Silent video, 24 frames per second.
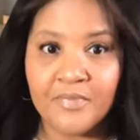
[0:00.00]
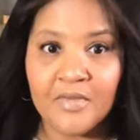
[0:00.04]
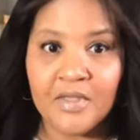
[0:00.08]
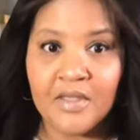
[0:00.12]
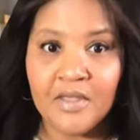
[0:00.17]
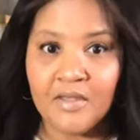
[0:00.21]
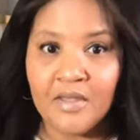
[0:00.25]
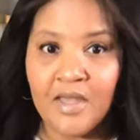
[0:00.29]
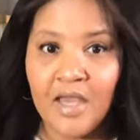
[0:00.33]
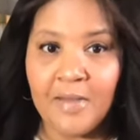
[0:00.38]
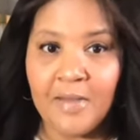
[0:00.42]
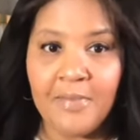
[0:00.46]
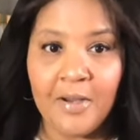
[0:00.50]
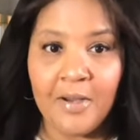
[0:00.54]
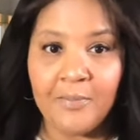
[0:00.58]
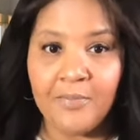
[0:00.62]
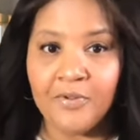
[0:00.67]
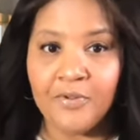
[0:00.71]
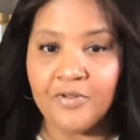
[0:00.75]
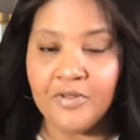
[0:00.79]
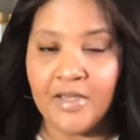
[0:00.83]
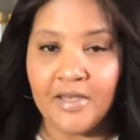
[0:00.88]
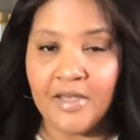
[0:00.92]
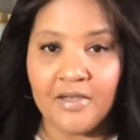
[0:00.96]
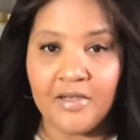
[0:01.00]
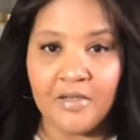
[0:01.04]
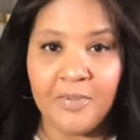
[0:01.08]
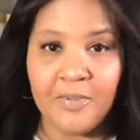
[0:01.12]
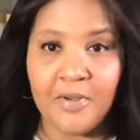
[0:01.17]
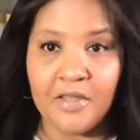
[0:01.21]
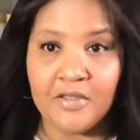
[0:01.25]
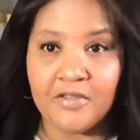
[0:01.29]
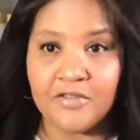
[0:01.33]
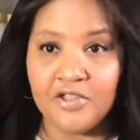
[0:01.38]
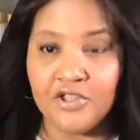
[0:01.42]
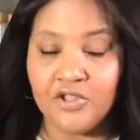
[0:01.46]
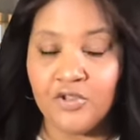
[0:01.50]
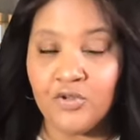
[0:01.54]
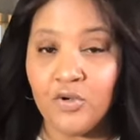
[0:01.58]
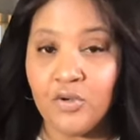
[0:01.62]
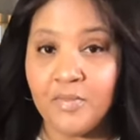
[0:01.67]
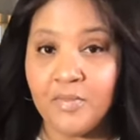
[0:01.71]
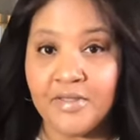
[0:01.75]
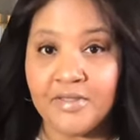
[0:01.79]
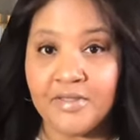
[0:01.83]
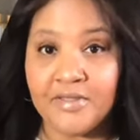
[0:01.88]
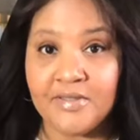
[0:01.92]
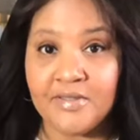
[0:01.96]
how about pull that apology tour
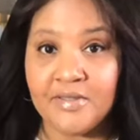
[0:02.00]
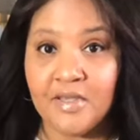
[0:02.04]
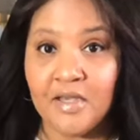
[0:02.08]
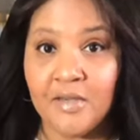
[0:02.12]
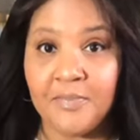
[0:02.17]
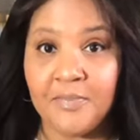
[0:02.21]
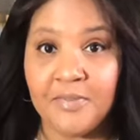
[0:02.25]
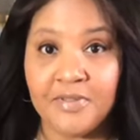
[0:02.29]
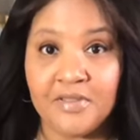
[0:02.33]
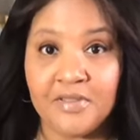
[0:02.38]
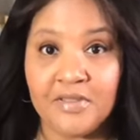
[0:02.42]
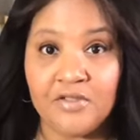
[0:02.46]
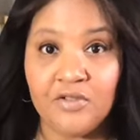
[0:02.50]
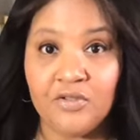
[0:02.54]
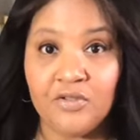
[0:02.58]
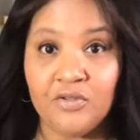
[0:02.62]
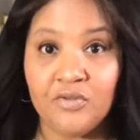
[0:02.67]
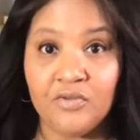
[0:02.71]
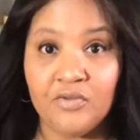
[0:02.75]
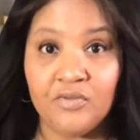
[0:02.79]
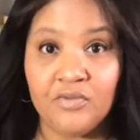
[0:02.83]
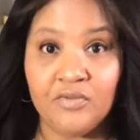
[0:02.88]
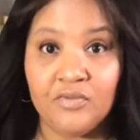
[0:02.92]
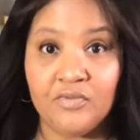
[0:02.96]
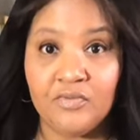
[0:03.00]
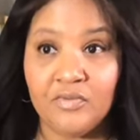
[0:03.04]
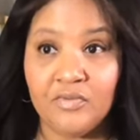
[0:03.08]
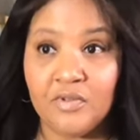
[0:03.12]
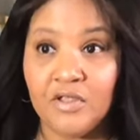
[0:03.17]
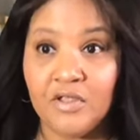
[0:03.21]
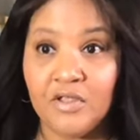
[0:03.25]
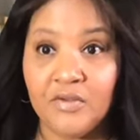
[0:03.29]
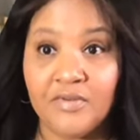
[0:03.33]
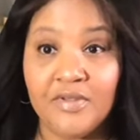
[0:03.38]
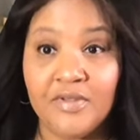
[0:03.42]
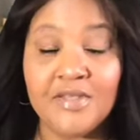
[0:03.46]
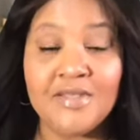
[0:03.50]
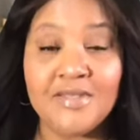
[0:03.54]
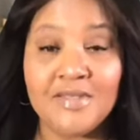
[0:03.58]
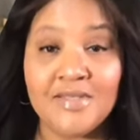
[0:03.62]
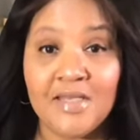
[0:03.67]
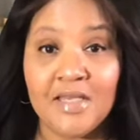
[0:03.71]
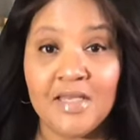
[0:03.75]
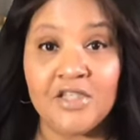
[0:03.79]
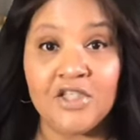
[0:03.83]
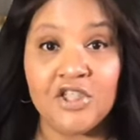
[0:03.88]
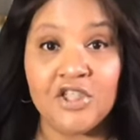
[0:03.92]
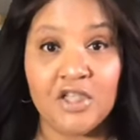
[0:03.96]
bus up into, you know, this
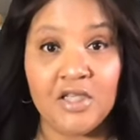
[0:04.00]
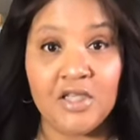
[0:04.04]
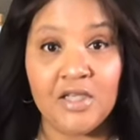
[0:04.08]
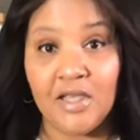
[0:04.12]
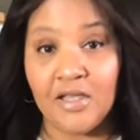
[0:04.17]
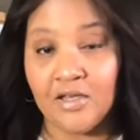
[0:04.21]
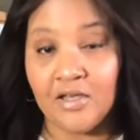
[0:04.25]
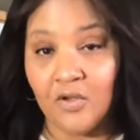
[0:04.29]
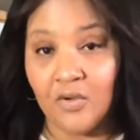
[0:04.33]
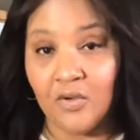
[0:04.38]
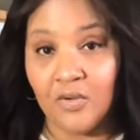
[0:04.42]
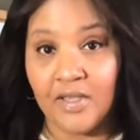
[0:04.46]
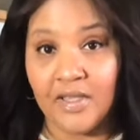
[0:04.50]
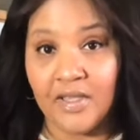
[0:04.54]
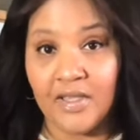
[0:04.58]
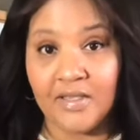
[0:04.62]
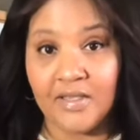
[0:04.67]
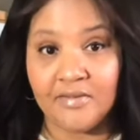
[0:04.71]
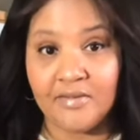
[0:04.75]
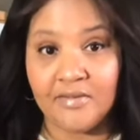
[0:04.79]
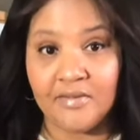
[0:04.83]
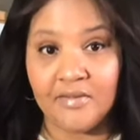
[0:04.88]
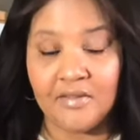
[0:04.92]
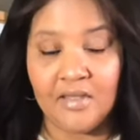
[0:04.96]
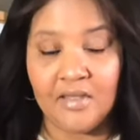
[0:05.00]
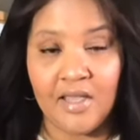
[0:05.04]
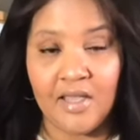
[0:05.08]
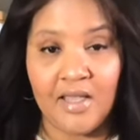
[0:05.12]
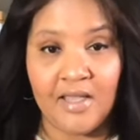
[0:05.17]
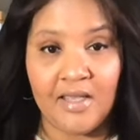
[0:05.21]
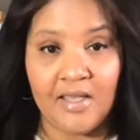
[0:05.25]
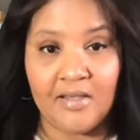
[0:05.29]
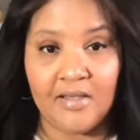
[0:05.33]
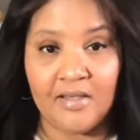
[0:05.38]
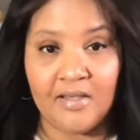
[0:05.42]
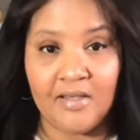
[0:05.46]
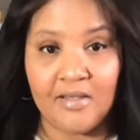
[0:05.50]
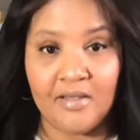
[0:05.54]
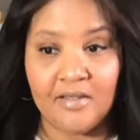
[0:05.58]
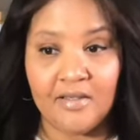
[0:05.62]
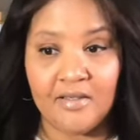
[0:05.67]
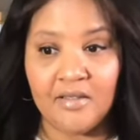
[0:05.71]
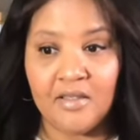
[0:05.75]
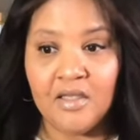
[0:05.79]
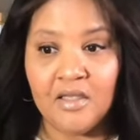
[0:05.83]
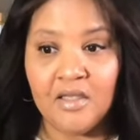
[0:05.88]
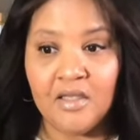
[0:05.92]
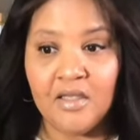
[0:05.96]
station and go ahead and, and, uh,
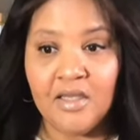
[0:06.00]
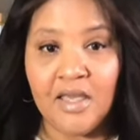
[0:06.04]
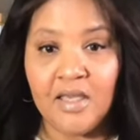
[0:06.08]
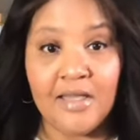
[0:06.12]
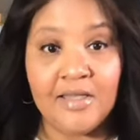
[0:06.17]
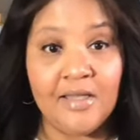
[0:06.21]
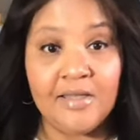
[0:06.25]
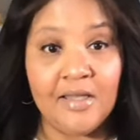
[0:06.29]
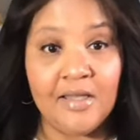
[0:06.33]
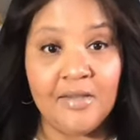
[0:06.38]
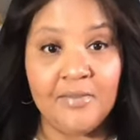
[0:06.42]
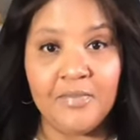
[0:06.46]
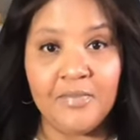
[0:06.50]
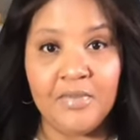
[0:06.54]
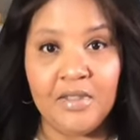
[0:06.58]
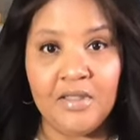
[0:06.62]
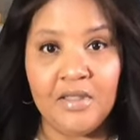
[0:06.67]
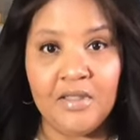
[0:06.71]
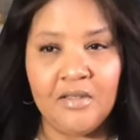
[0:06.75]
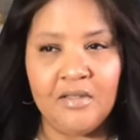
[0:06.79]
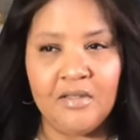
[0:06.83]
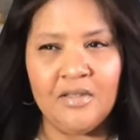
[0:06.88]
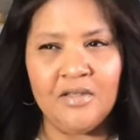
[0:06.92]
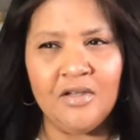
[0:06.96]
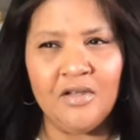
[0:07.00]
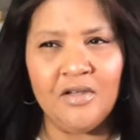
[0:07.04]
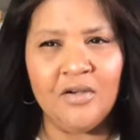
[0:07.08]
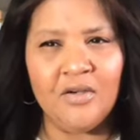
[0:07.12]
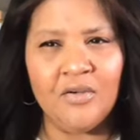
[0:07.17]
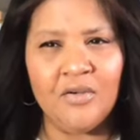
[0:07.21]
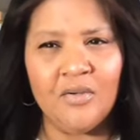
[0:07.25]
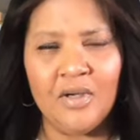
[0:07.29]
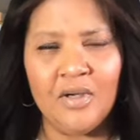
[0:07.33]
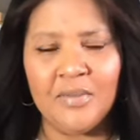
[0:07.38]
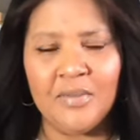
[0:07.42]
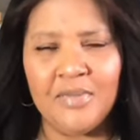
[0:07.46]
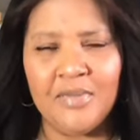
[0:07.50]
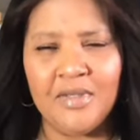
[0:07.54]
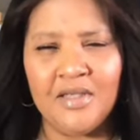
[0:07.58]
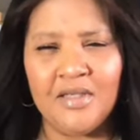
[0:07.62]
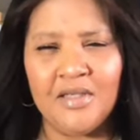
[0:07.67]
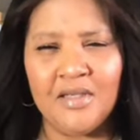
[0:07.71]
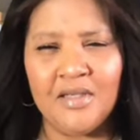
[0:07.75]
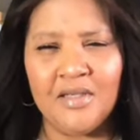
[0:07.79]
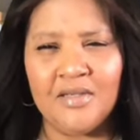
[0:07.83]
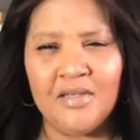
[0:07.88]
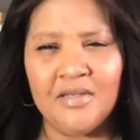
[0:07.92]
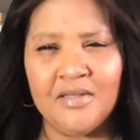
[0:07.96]
and let me, you know, I mean,
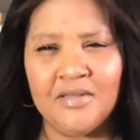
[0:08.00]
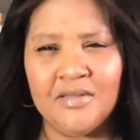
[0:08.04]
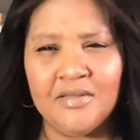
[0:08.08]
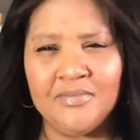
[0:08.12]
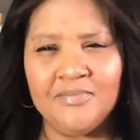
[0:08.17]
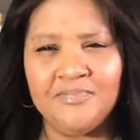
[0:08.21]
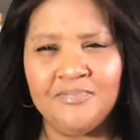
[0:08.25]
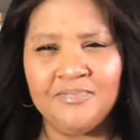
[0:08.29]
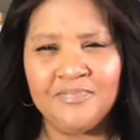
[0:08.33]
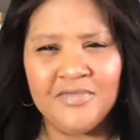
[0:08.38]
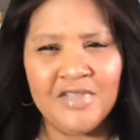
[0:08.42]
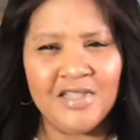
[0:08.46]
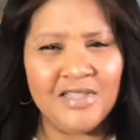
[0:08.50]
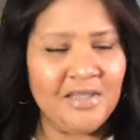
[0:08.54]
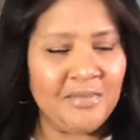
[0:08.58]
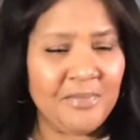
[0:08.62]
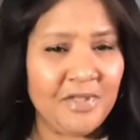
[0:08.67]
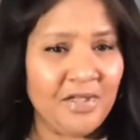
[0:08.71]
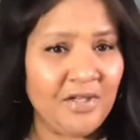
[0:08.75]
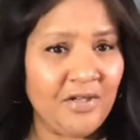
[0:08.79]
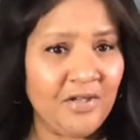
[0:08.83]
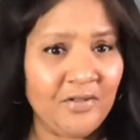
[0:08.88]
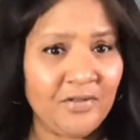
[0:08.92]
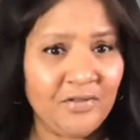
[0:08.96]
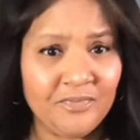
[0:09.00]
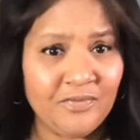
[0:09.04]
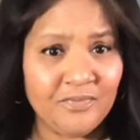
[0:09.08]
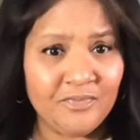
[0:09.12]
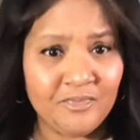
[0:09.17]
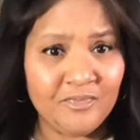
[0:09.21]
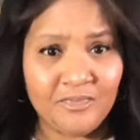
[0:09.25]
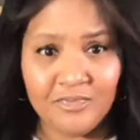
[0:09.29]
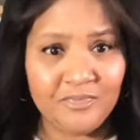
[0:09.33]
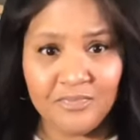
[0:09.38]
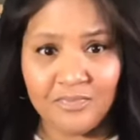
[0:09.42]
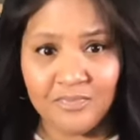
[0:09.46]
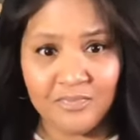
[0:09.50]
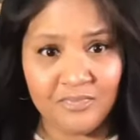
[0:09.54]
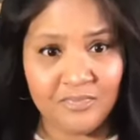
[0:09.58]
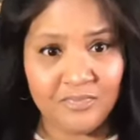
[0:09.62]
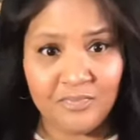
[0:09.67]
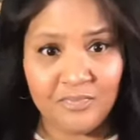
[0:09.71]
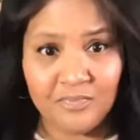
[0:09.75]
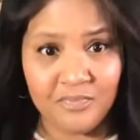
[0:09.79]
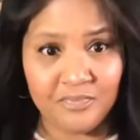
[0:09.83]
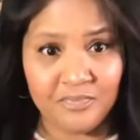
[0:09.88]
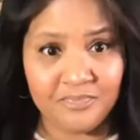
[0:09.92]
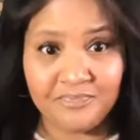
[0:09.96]
uh, let me know
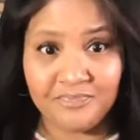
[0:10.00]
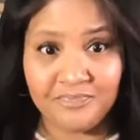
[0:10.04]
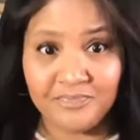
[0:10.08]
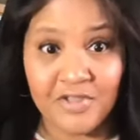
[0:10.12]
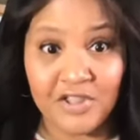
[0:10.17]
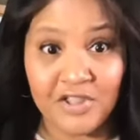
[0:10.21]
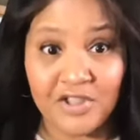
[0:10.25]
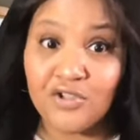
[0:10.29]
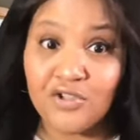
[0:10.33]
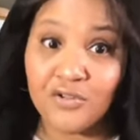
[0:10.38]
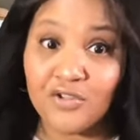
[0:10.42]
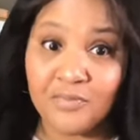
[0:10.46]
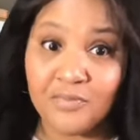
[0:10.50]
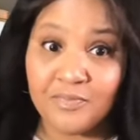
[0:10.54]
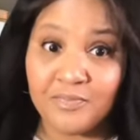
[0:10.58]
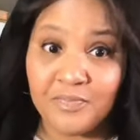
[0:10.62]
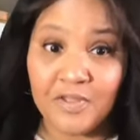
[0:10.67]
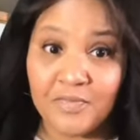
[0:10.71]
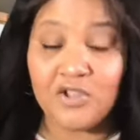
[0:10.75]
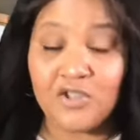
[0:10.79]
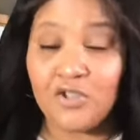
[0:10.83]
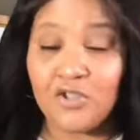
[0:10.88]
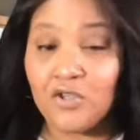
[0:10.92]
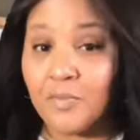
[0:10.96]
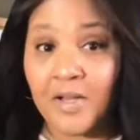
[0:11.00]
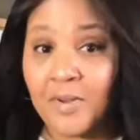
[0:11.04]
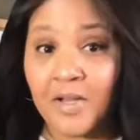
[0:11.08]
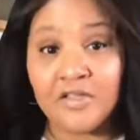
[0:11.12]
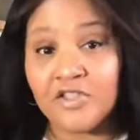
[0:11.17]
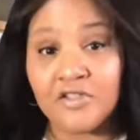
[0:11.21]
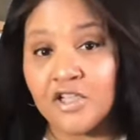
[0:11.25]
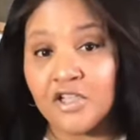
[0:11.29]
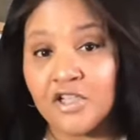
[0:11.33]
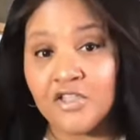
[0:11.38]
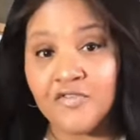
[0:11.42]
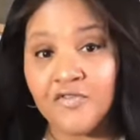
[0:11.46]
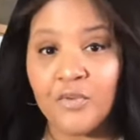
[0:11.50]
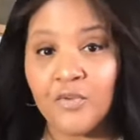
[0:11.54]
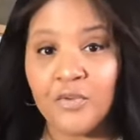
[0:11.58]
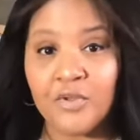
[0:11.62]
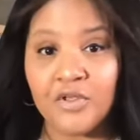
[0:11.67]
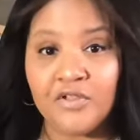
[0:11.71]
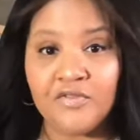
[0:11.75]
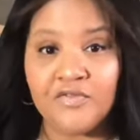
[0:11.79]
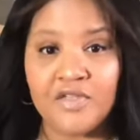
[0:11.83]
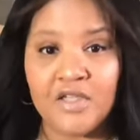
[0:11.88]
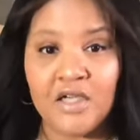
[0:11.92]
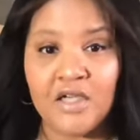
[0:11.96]
that you're, that you apologize for what
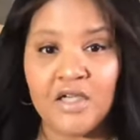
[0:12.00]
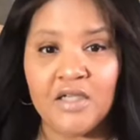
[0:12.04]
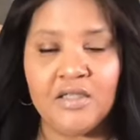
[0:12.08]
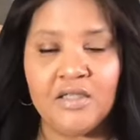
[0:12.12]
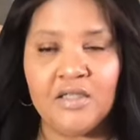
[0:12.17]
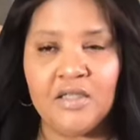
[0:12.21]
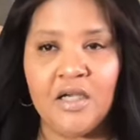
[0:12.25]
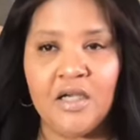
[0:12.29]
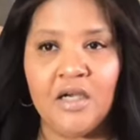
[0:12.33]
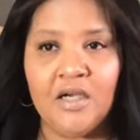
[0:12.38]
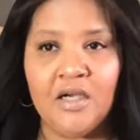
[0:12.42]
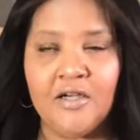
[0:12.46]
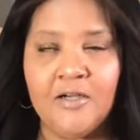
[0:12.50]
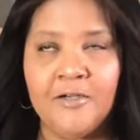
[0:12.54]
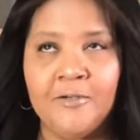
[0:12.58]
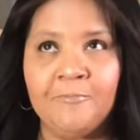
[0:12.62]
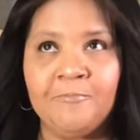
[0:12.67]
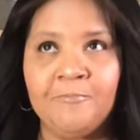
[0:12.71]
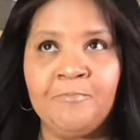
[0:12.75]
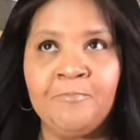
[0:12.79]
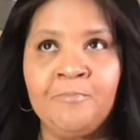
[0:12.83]
you've done. Um,